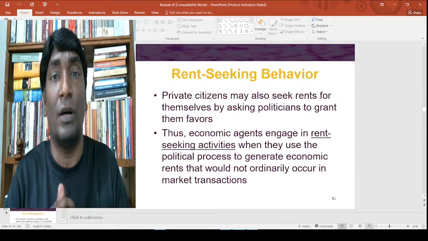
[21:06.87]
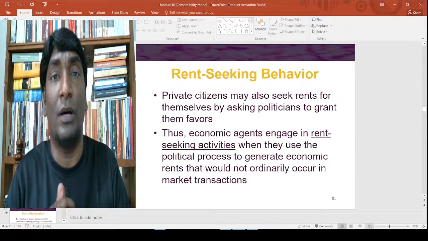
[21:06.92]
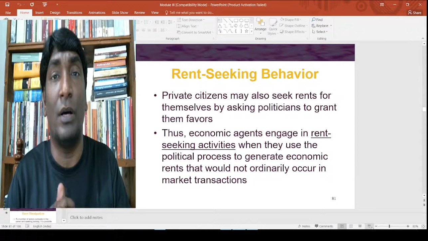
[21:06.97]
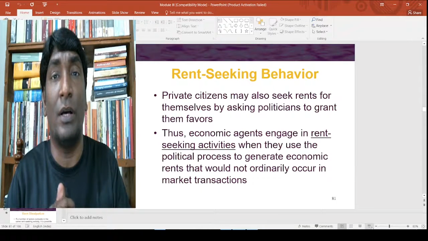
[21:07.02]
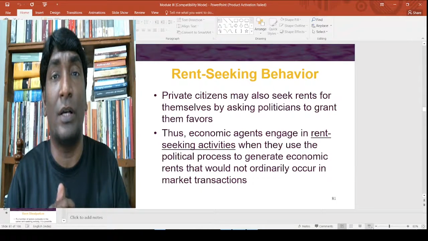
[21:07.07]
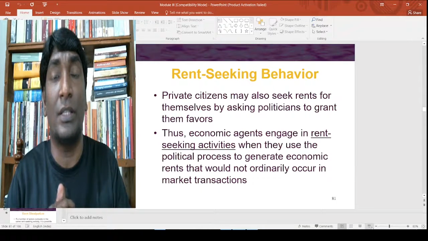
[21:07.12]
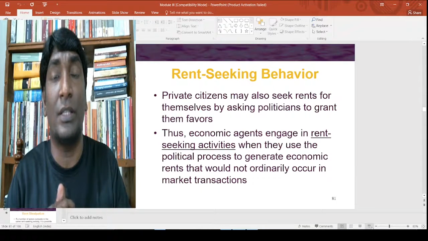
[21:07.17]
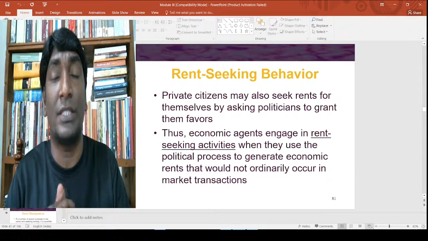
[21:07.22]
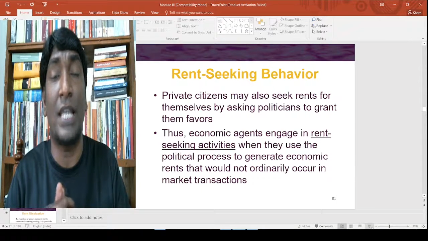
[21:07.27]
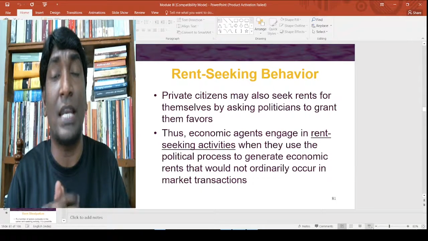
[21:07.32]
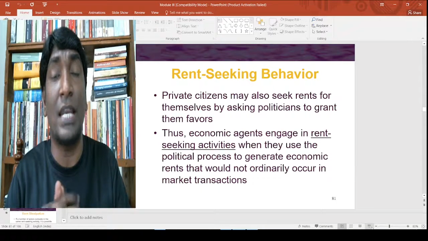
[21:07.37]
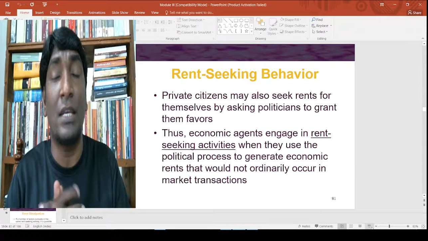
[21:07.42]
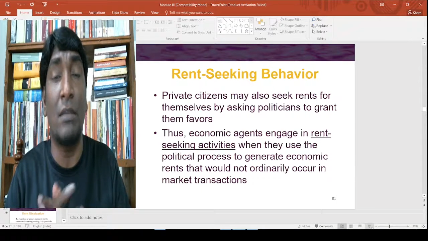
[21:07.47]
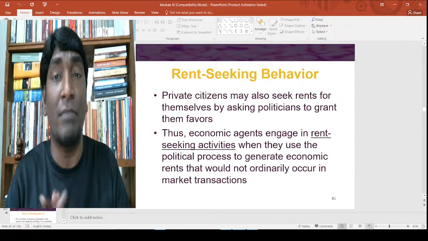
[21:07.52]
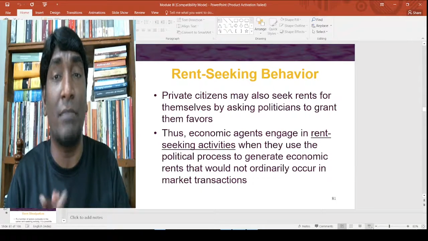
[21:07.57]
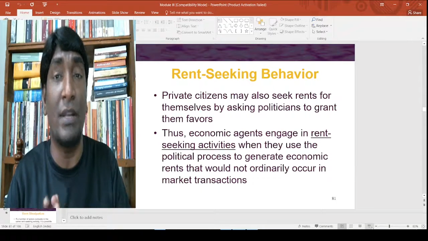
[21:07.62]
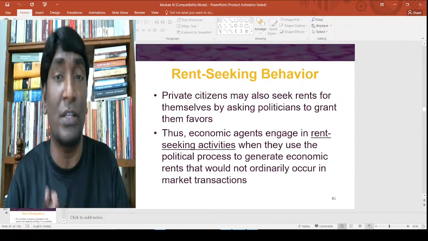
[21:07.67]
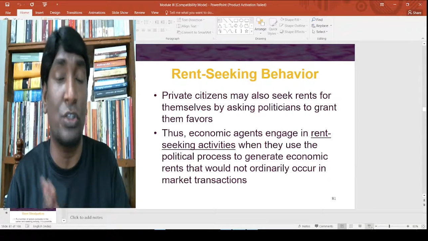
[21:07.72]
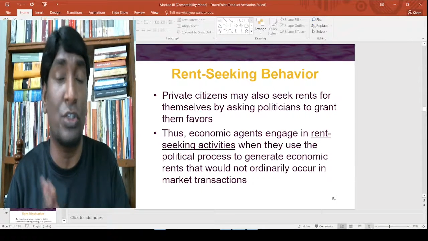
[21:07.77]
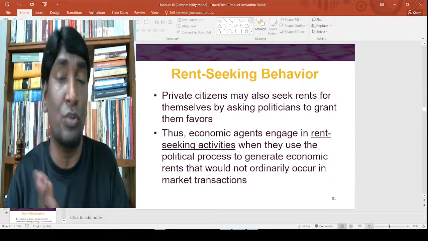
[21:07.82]

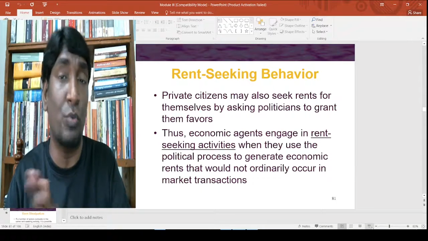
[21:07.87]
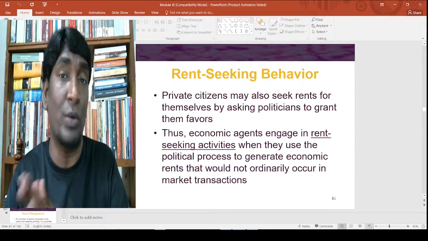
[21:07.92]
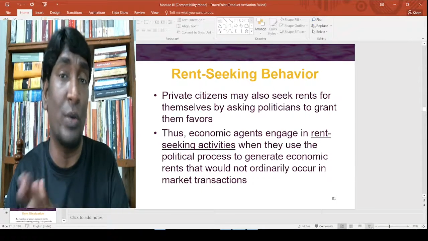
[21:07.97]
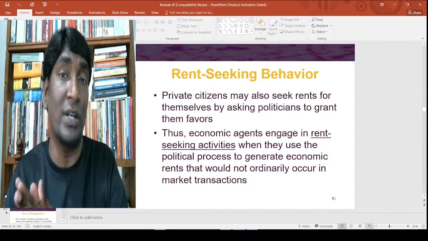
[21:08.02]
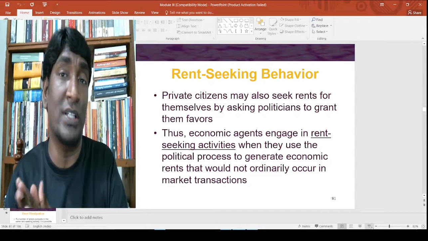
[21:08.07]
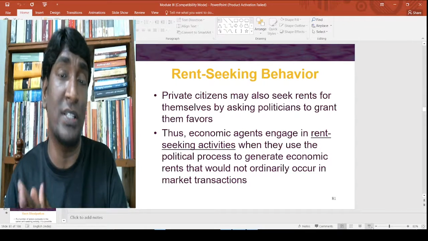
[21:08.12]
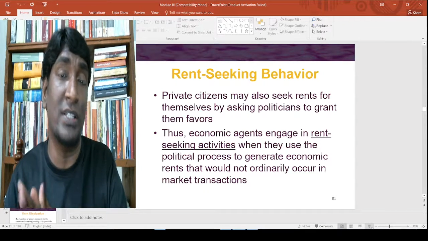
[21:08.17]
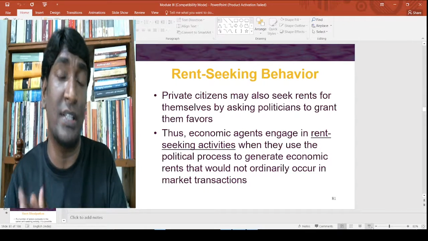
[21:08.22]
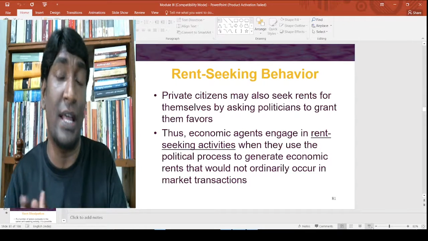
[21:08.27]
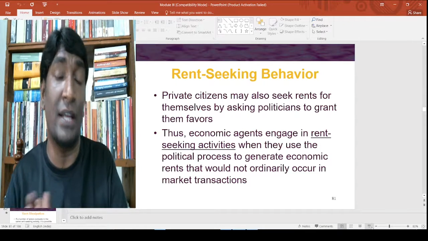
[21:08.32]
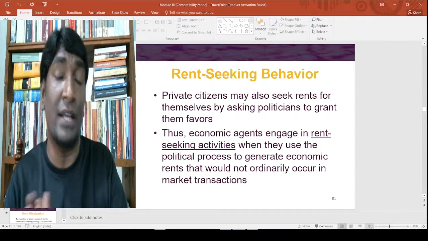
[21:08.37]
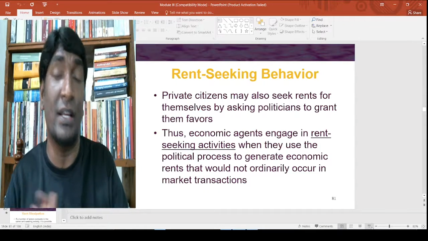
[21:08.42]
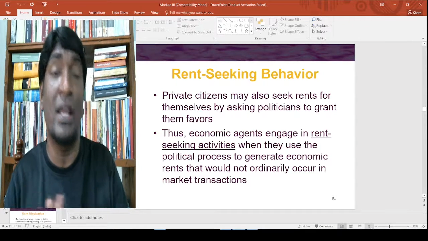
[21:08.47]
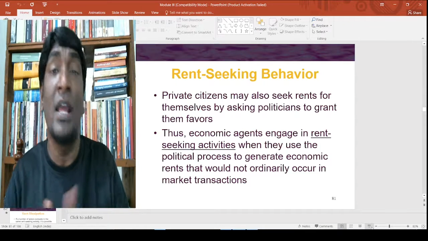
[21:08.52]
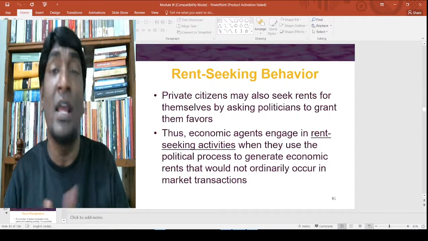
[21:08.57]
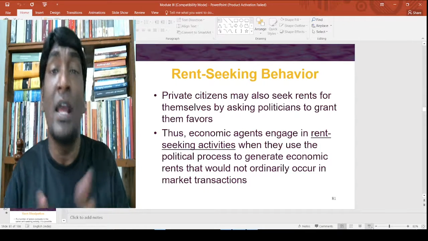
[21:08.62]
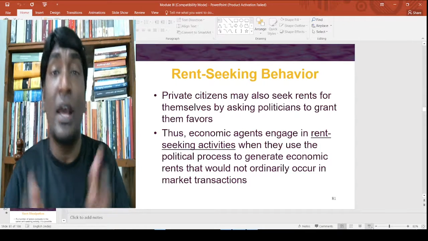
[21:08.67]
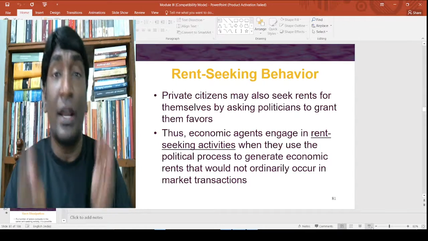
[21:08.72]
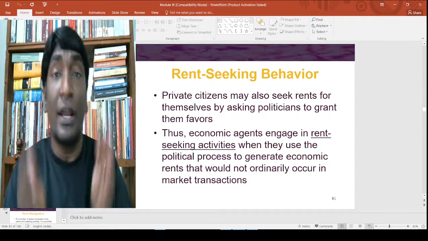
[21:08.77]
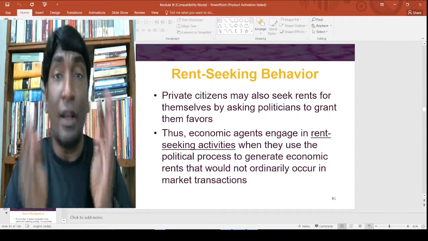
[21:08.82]
sentiments towards that.
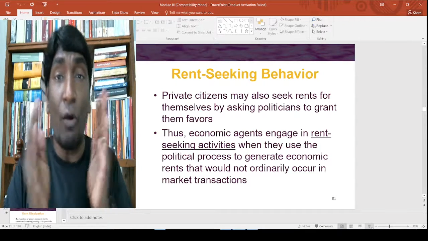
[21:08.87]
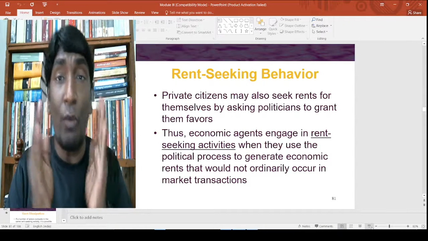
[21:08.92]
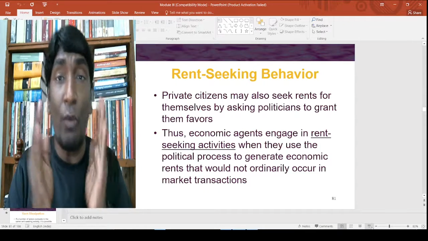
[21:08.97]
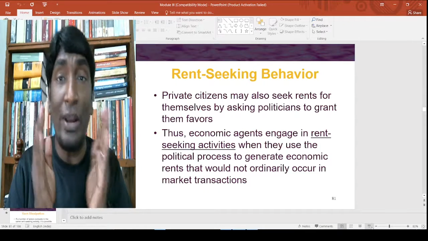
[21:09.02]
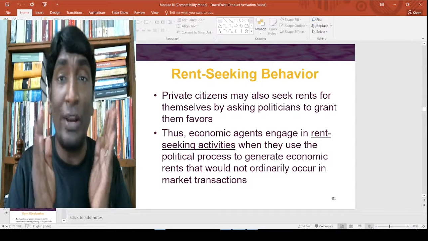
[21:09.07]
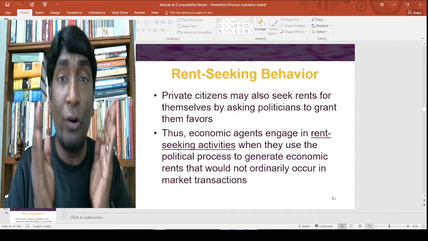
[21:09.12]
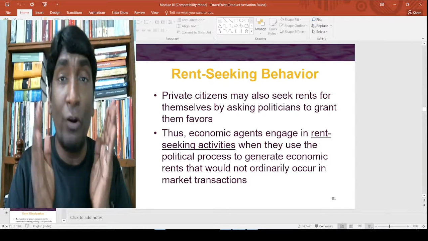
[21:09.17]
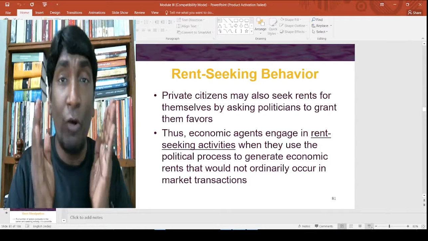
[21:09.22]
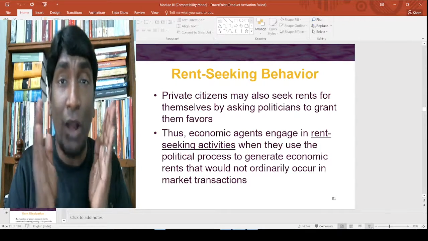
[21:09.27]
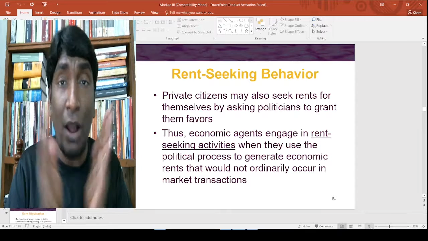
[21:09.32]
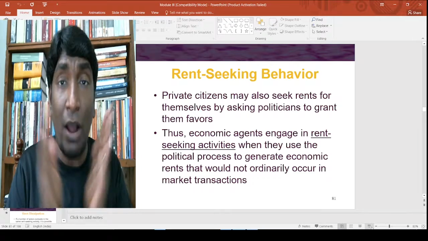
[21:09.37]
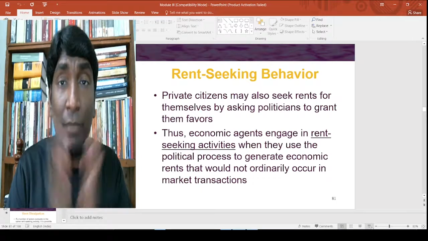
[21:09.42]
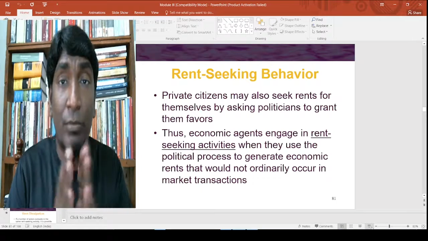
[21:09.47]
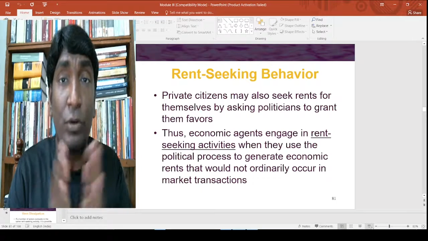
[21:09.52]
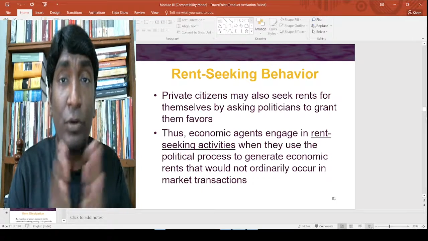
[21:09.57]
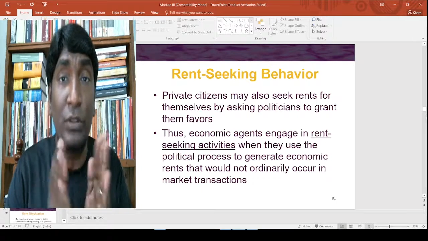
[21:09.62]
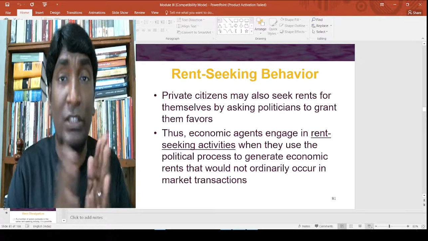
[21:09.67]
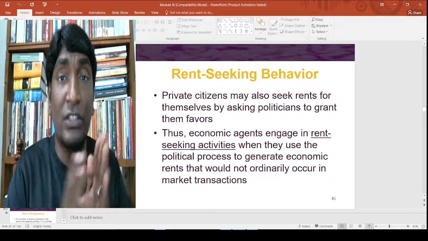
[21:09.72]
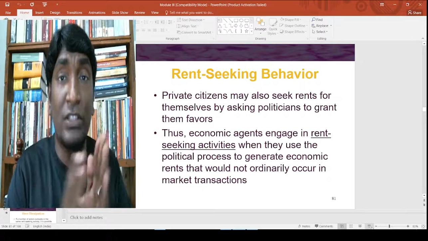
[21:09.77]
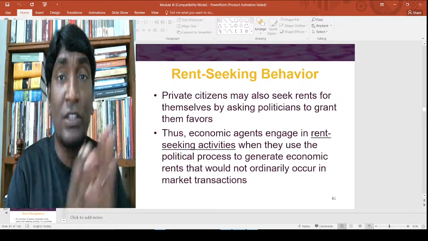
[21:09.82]
Now, when you come
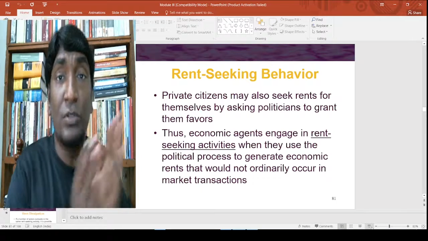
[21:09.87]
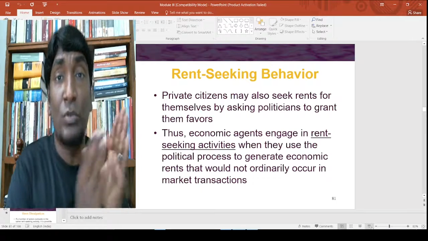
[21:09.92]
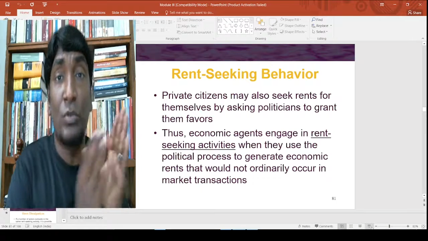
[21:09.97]
to this,